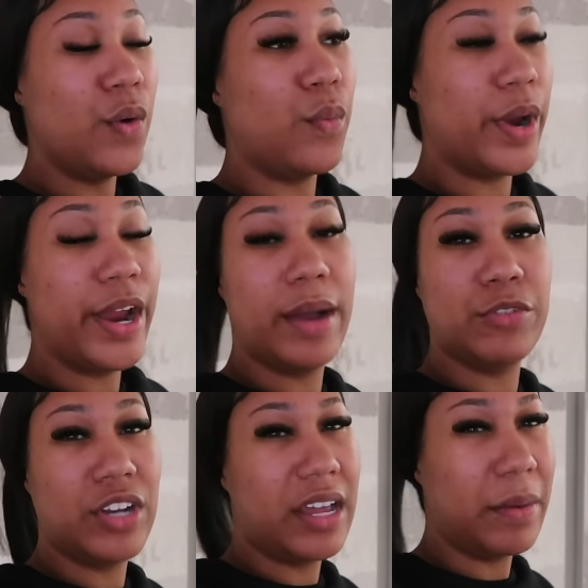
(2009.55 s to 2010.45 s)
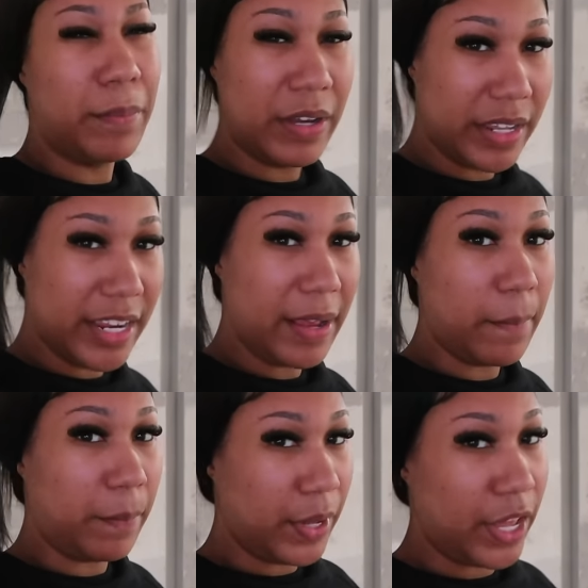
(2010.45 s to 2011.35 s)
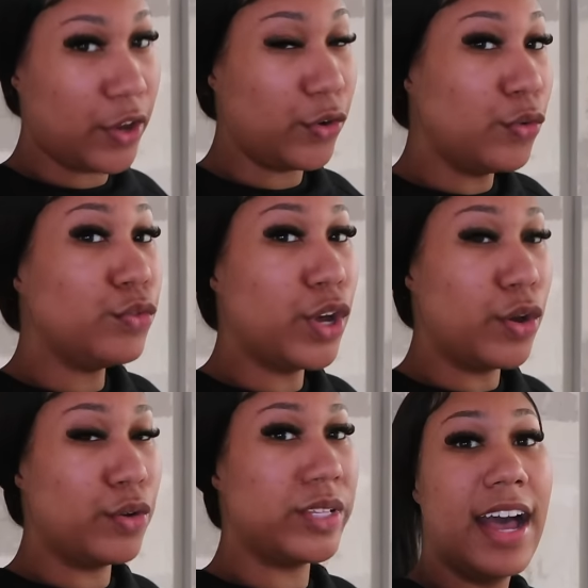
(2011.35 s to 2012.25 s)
where I'm trying to put it, but who knows.